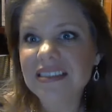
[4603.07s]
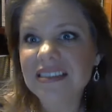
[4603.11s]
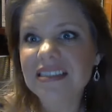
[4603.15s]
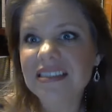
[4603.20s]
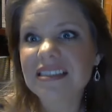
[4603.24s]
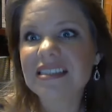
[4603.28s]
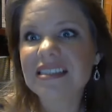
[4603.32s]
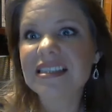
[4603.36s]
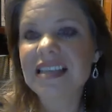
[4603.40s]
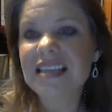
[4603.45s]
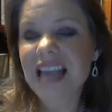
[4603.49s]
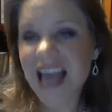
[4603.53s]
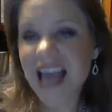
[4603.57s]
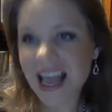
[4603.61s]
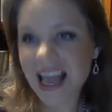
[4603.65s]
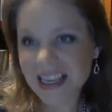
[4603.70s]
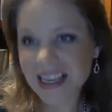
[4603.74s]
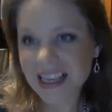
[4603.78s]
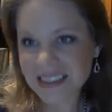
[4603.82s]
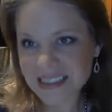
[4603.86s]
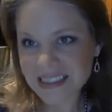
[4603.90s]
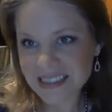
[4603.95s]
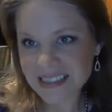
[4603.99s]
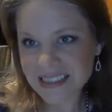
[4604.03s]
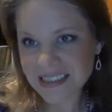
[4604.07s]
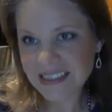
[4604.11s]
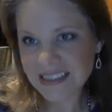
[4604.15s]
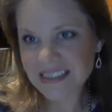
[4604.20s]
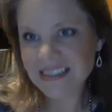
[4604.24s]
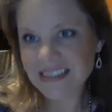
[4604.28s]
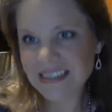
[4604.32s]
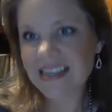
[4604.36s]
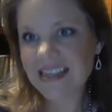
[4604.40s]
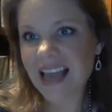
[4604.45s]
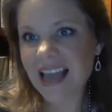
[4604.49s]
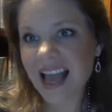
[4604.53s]
Yes,
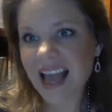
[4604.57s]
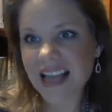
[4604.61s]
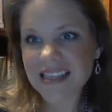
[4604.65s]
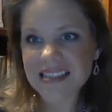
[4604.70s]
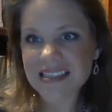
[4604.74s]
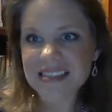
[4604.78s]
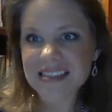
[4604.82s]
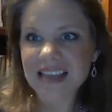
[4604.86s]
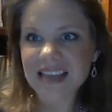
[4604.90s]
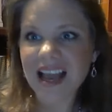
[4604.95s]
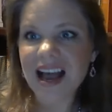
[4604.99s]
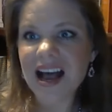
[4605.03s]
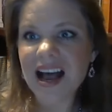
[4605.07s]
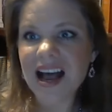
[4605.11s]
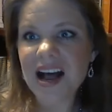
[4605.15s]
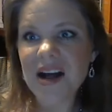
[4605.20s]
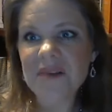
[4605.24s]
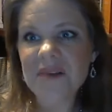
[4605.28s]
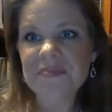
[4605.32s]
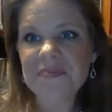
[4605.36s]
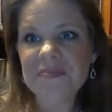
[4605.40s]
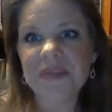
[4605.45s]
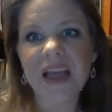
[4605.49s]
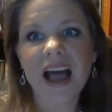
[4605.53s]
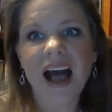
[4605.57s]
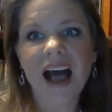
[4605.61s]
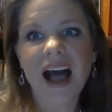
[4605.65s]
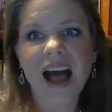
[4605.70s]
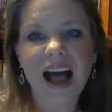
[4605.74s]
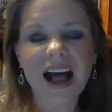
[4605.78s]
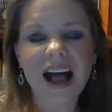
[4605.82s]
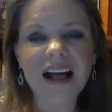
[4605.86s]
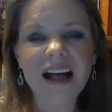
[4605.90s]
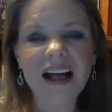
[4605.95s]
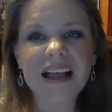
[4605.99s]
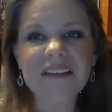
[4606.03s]
yes. I
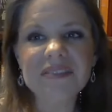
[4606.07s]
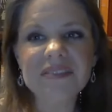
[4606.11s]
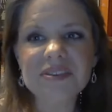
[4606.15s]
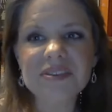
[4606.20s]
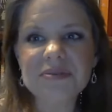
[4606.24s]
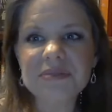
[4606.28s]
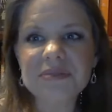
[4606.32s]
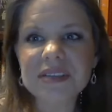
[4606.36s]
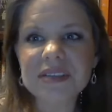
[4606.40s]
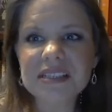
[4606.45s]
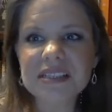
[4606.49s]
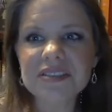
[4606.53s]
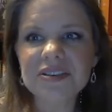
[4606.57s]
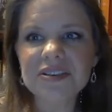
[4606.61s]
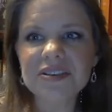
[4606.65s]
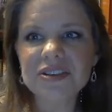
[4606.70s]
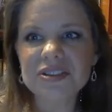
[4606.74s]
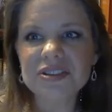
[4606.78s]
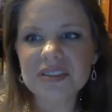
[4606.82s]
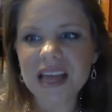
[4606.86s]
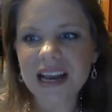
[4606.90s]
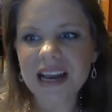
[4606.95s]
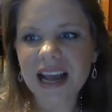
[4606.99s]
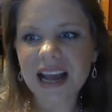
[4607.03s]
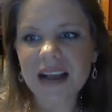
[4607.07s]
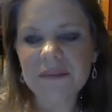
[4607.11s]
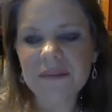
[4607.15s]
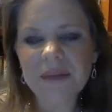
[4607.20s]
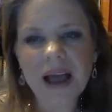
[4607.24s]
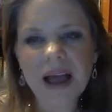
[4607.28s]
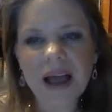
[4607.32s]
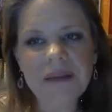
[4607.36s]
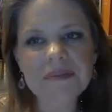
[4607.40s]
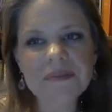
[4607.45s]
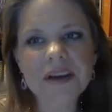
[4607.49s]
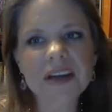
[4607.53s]
have to research that.
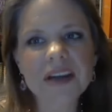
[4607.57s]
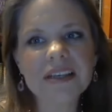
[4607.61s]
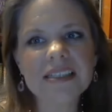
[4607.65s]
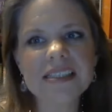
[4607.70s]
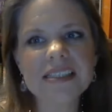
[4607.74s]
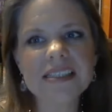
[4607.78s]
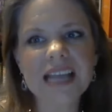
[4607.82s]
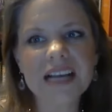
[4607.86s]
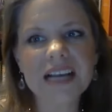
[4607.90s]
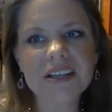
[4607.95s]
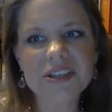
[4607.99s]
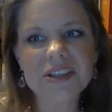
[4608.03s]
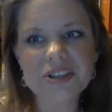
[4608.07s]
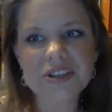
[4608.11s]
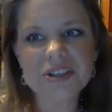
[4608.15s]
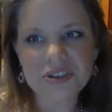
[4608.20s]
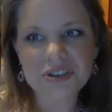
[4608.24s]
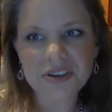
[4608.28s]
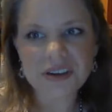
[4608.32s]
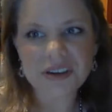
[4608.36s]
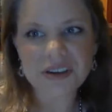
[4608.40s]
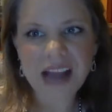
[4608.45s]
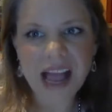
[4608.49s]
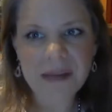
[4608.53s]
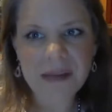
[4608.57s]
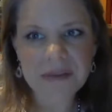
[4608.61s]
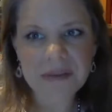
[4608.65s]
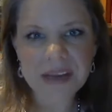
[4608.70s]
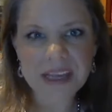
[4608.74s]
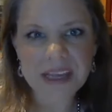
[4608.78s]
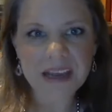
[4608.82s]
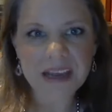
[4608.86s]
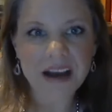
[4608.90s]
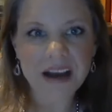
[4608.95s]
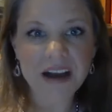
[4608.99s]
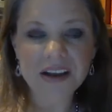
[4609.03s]
I'm not exactly sure how
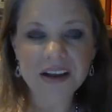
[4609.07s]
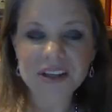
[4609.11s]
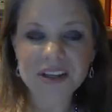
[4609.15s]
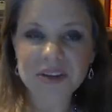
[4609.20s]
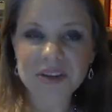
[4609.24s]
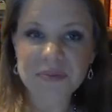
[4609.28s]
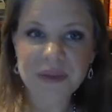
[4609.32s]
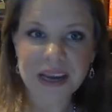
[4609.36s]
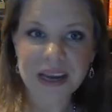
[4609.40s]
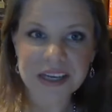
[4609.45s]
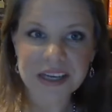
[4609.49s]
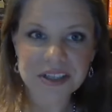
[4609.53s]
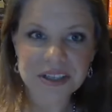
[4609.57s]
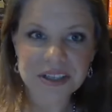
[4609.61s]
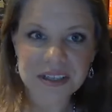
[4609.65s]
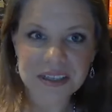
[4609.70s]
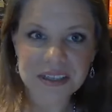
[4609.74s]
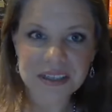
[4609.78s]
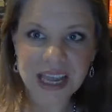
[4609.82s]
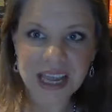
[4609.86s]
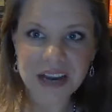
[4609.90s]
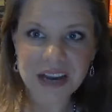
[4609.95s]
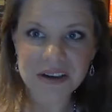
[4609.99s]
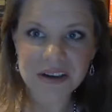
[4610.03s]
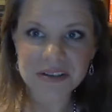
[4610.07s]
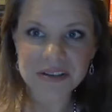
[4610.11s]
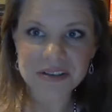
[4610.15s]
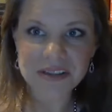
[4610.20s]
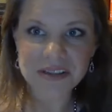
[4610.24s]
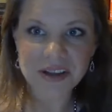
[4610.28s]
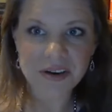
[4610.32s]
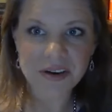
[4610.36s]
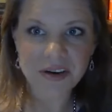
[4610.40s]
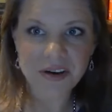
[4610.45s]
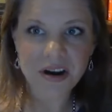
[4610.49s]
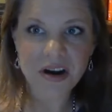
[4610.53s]
many occupation layers
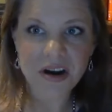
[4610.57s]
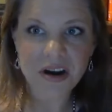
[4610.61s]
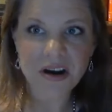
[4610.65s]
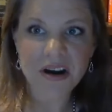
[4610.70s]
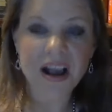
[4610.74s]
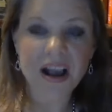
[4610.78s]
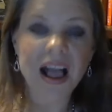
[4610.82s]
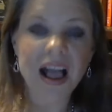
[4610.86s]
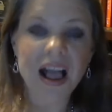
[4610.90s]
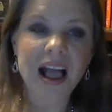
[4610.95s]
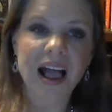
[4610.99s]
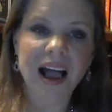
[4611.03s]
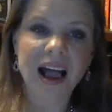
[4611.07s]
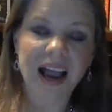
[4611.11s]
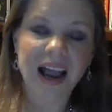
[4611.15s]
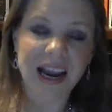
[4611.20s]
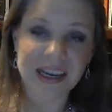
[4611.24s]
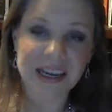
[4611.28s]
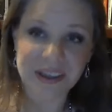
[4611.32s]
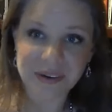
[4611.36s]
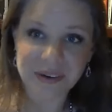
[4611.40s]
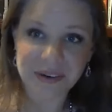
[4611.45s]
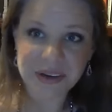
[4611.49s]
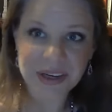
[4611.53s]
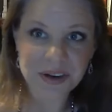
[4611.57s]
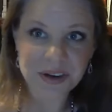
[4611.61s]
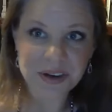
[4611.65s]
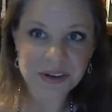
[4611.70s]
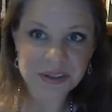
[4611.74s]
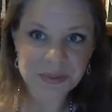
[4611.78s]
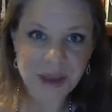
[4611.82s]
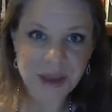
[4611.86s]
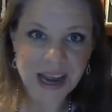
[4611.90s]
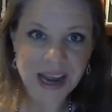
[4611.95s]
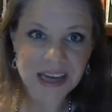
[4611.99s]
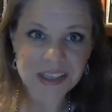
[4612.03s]
there are. I know it
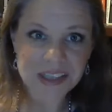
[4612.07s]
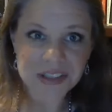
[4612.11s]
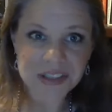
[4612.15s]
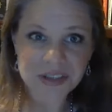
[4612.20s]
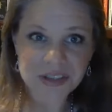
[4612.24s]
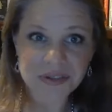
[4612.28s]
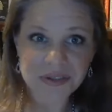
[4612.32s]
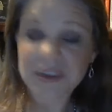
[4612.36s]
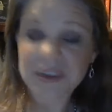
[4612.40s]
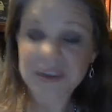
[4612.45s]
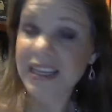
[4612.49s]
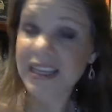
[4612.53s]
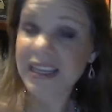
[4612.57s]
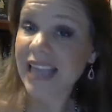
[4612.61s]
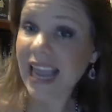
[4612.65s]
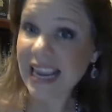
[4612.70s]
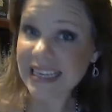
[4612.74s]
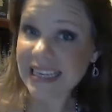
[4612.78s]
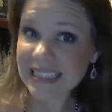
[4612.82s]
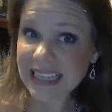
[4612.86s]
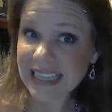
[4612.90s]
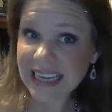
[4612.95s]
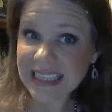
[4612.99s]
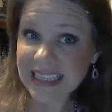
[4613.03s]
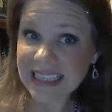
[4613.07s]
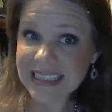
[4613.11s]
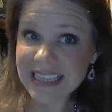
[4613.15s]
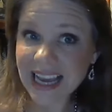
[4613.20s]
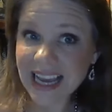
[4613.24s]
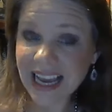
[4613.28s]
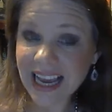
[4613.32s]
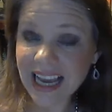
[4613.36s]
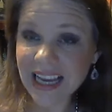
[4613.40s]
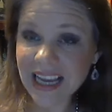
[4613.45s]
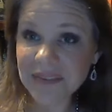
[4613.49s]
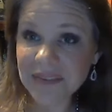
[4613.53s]
goes back to Canaanite
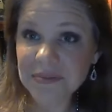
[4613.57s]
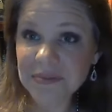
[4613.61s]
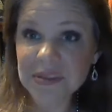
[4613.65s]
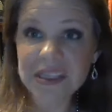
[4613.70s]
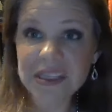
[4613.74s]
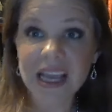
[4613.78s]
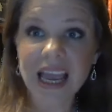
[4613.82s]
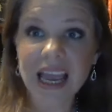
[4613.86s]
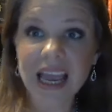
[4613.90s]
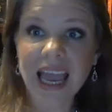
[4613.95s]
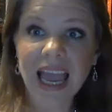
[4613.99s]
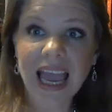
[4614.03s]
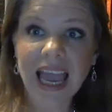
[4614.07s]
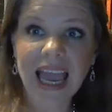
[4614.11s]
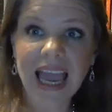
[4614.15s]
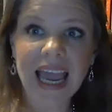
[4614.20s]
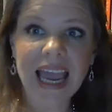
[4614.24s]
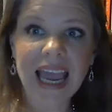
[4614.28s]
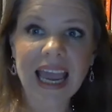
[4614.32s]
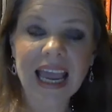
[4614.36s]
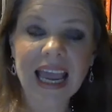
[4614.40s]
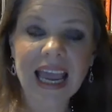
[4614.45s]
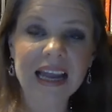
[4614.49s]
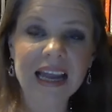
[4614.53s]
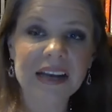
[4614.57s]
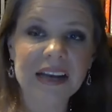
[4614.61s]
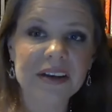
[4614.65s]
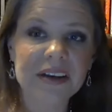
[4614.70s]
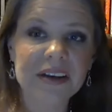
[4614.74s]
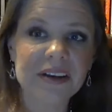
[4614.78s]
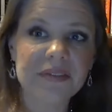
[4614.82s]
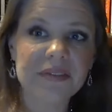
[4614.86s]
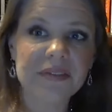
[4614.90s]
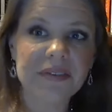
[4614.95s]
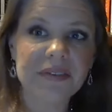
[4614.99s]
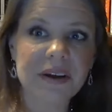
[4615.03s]
times.
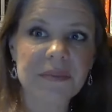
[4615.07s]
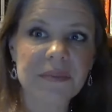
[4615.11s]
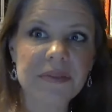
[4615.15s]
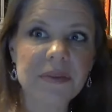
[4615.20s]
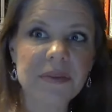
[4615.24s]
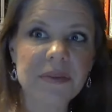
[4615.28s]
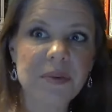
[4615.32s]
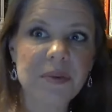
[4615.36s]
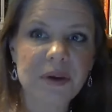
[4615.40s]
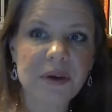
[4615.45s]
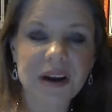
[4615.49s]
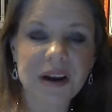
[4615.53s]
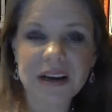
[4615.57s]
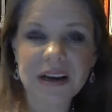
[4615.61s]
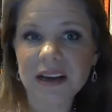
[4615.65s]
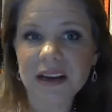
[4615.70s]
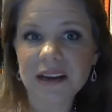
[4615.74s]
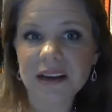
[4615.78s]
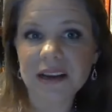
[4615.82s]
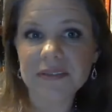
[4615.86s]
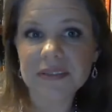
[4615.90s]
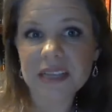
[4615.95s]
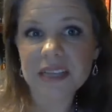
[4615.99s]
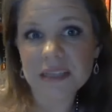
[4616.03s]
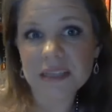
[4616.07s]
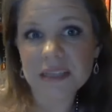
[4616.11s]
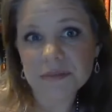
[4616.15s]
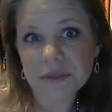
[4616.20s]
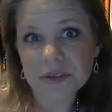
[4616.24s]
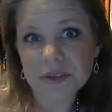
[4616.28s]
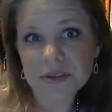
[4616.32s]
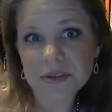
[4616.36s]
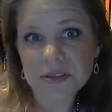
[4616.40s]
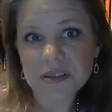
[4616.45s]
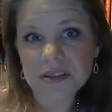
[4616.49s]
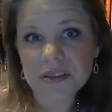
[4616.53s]
And from the point of
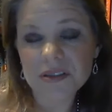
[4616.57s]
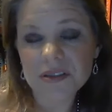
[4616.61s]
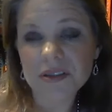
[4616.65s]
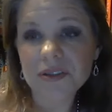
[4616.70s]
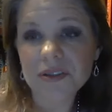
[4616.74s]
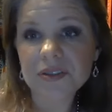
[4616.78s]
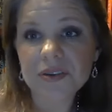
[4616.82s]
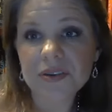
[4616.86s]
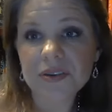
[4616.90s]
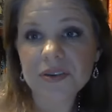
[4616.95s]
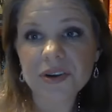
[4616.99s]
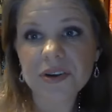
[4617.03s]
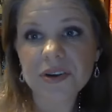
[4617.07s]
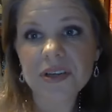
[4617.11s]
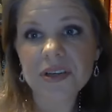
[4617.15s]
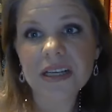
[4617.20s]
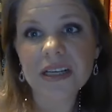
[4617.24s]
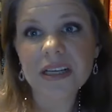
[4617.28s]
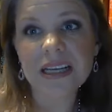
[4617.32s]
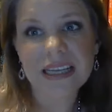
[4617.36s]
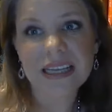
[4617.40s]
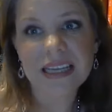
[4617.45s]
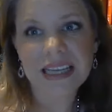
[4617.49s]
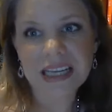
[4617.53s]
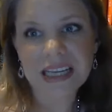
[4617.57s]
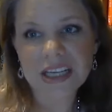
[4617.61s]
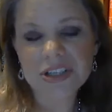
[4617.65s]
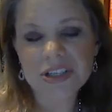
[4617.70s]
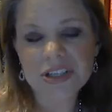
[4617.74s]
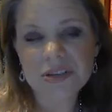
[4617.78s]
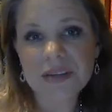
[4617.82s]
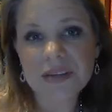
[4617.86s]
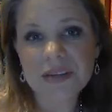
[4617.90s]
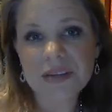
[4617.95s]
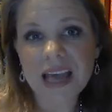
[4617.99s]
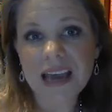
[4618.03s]
Thutmose III,
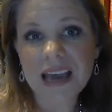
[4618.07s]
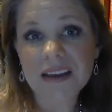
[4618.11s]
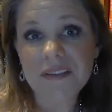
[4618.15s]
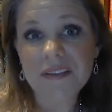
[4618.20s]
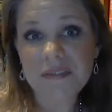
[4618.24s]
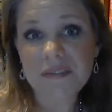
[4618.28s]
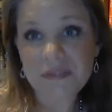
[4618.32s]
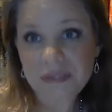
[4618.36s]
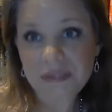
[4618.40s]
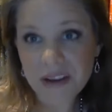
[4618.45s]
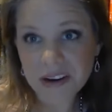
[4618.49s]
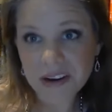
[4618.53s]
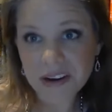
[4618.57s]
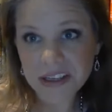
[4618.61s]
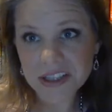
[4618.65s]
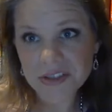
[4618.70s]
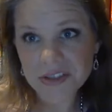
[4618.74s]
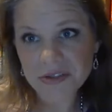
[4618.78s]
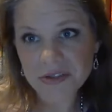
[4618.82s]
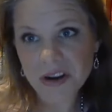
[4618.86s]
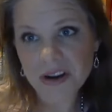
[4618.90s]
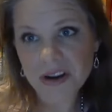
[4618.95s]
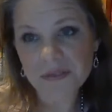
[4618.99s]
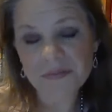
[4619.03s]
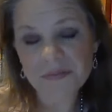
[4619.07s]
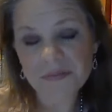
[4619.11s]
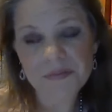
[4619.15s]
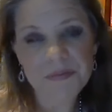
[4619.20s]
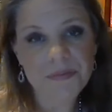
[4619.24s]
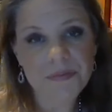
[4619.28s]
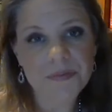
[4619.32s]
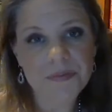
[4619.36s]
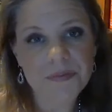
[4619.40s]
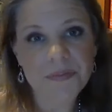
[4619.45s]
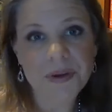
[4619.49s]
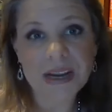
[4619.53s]
Egypt had a very strong
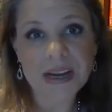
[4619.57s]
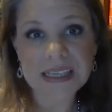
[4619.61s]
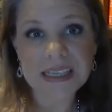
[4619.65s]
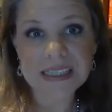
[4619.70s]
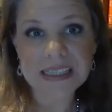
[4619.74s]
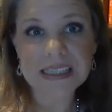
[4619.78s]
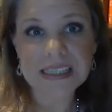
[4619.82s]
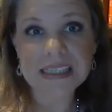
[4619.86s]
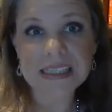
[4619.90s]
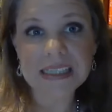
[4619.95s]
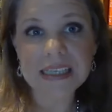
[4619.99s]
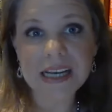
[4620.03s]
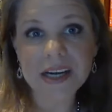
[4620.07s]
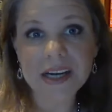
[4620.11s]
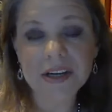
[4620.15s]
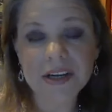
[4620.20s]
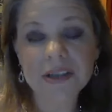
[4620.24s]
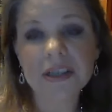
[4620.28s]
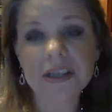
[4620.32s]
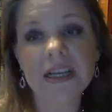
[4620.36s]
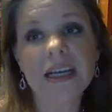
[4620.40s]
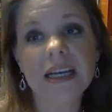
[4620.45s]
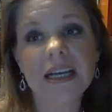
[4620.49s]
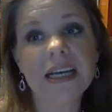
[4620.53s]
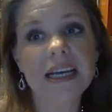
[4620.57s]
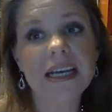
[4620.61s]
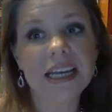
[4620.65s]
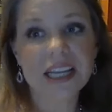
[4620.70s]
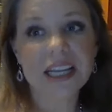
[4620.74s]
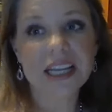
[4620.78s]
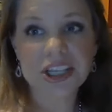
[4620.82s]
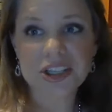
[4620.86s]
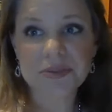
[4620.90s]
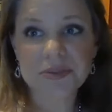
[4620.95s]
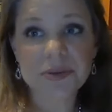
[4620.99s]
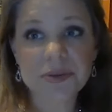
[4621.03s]
presence there.
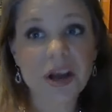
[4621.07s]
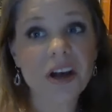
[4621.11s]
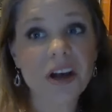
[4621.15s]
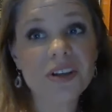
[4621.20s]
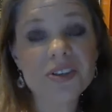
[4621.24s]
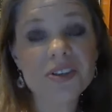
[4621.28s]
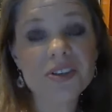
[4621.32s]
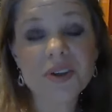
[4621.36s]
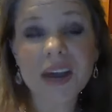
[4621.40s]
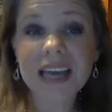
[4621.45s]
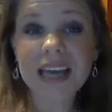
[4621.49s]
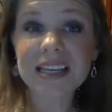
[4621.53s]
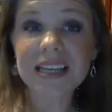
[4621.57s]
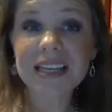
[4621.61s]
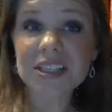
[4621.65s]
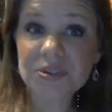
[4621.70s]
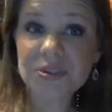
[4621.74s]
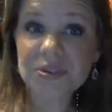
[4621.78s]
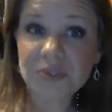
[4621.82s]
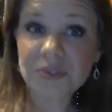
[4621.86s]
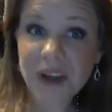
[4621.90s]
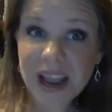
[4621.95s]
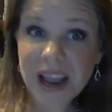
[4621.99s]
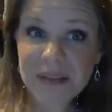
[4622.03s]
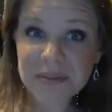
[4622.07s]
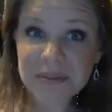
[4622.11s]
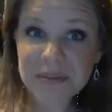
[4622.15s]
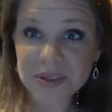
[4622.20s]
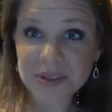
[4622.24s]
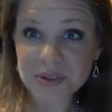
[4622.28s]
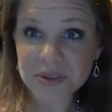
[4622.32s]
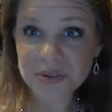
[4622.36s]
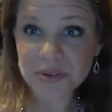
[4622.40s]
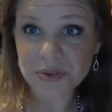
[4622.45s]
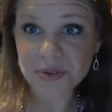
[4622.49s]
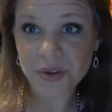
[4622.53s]
Egypt also had a scribal
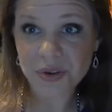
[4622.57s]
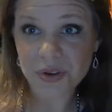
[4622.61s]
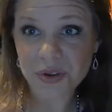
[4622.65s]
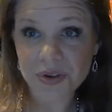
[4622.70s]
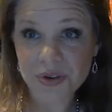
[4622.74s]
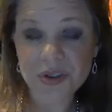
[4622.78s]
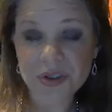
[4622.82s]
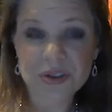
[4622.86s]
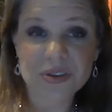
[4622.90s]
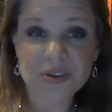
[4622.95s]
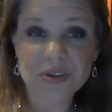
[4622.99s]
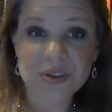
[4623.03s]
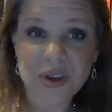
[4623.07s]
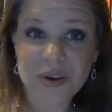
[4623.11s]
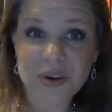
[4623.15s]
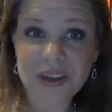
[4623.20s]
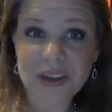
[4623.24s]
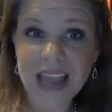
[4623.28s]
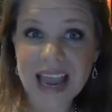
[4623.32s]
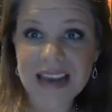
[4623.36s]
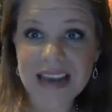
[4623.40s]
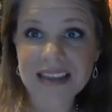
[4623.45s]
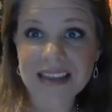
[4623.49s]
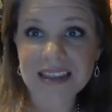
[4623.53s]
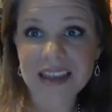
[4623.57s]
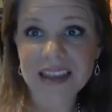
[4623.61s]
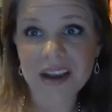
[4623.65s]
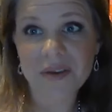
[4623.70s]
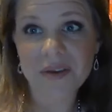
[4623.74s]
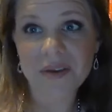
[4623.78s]
school located there